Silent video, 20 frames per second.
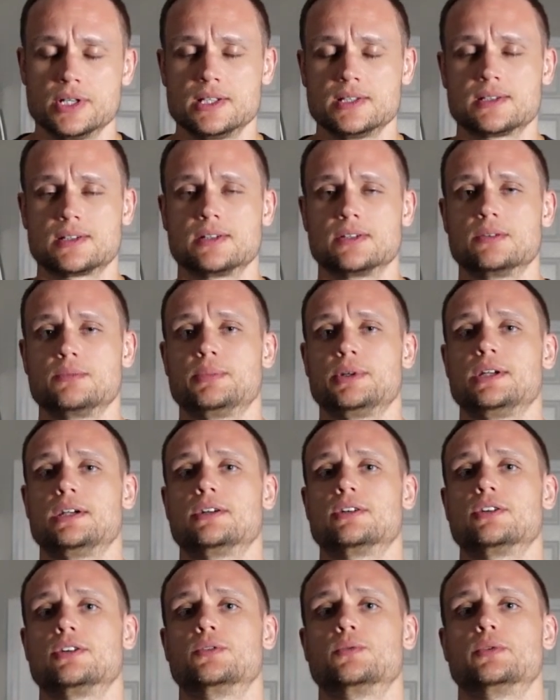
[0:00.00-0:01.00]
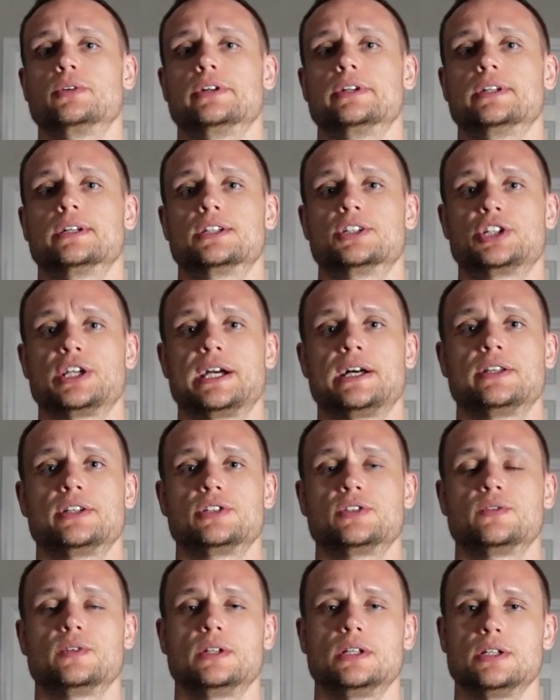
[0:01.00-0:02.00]
It's going to be a good one, a
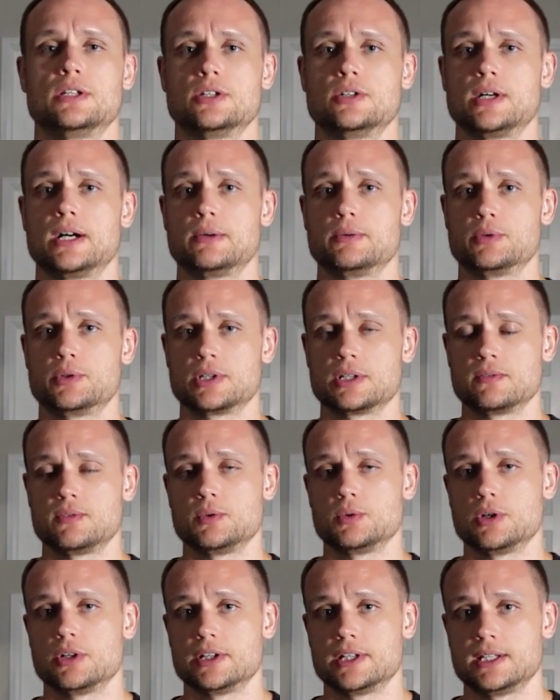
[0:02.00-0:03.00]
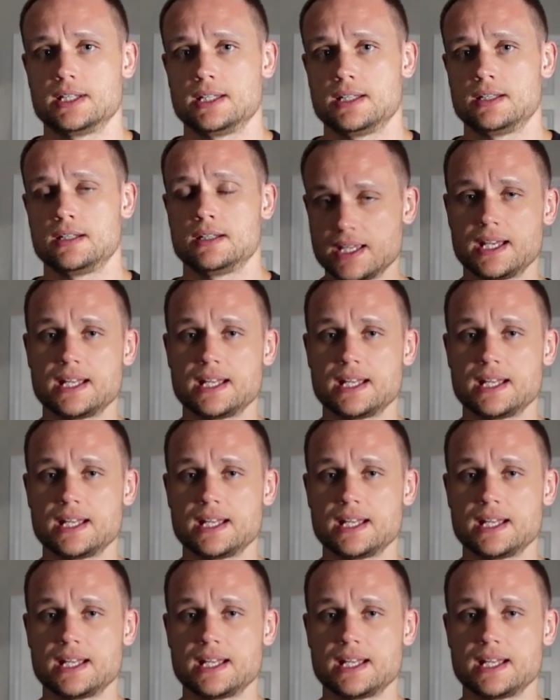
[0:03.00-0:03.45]
challenge video. I will give you all a hint.